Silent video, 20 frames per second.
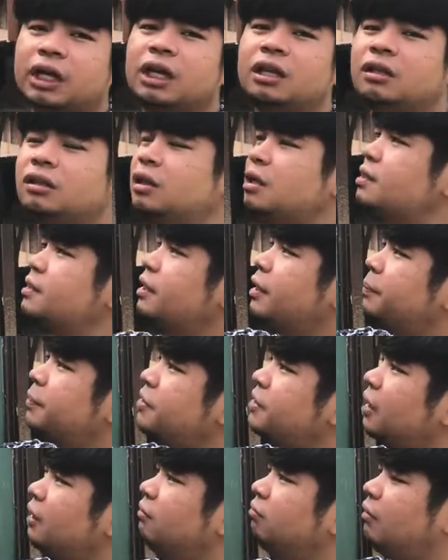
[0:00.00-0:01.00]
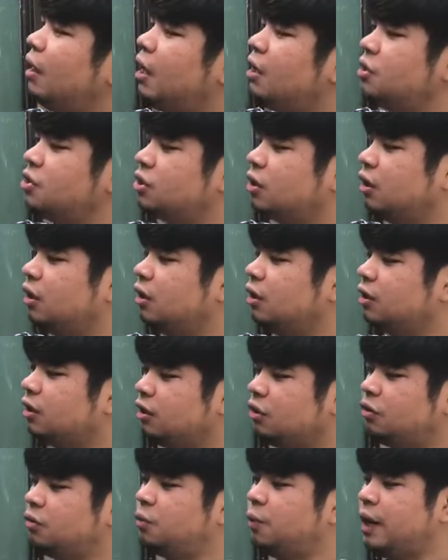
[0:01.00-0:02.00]
in this representation,
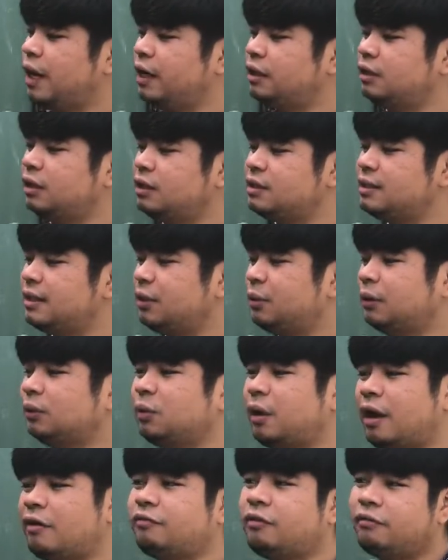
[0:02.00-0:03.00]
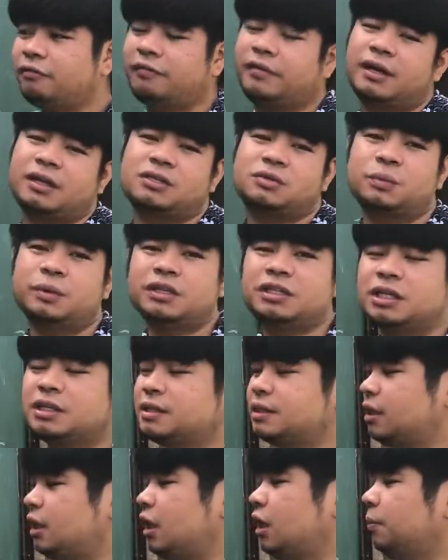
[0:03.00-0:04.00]
y that is equal to f of x will
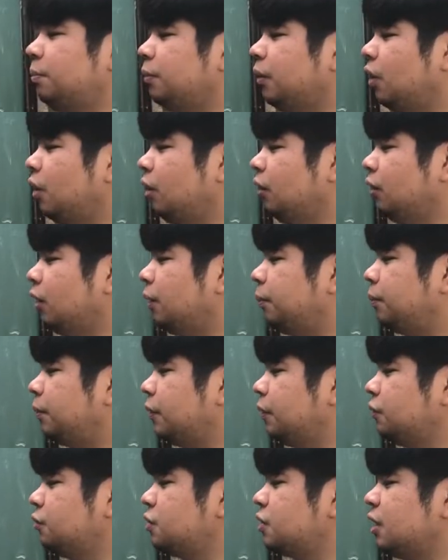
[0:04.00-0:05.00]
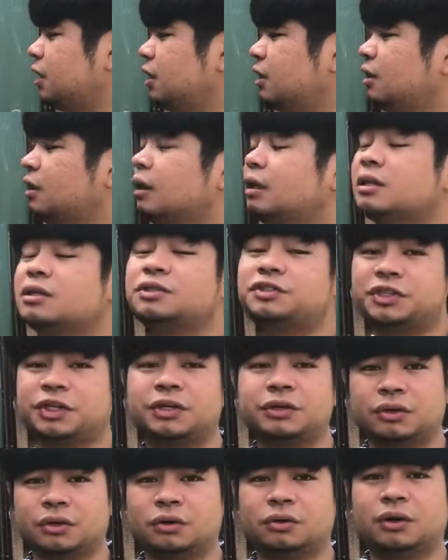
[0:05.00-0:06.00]
just keep on approaching
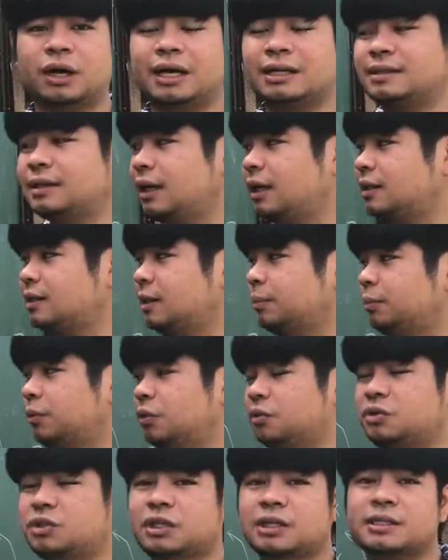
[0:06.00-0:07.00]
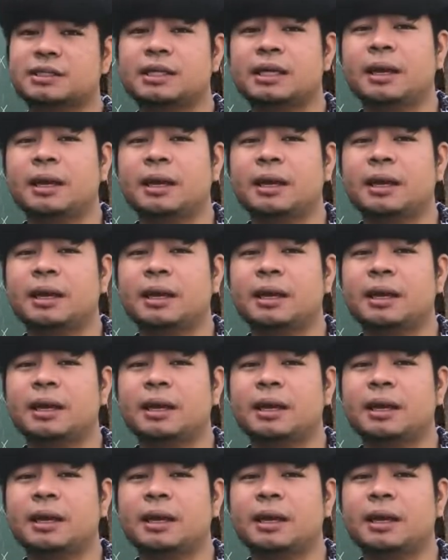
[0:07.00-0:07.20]
0 as x approaches